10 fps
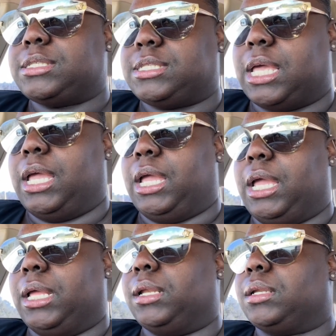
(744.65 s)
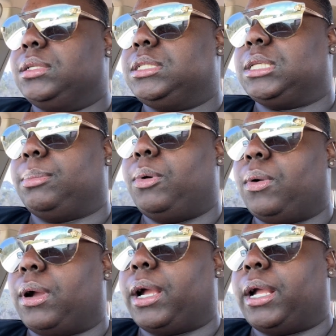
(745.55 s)
and
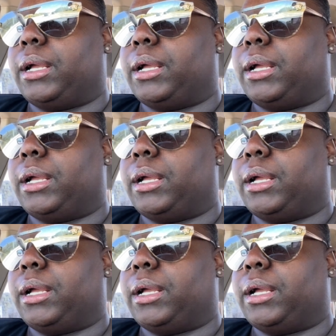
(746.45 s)
support